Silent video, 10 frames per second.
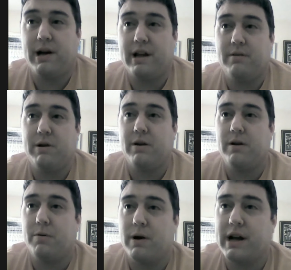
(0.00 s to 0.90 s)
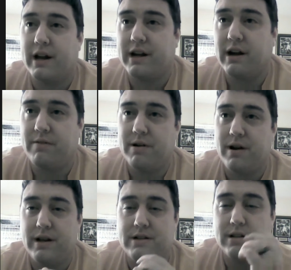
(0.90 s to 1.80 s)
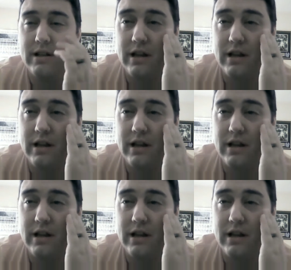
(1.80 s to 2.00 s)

But we don't know what kind of coverage the